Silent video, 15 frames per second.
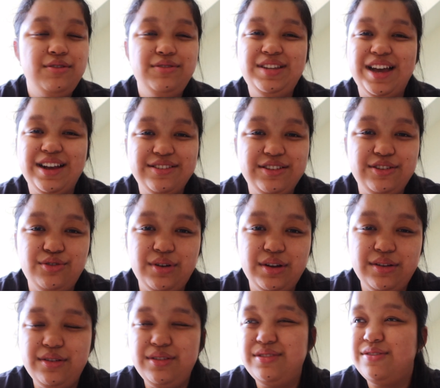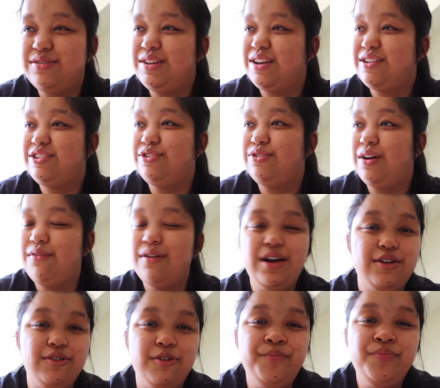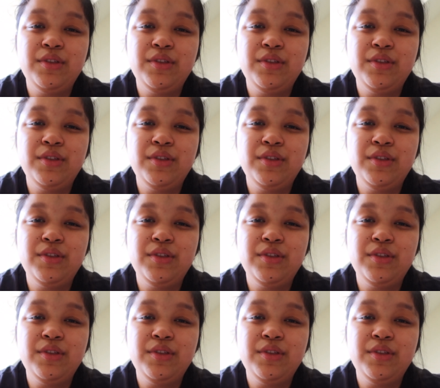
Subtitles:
taxi driver, is there a taxi driver? I don't know.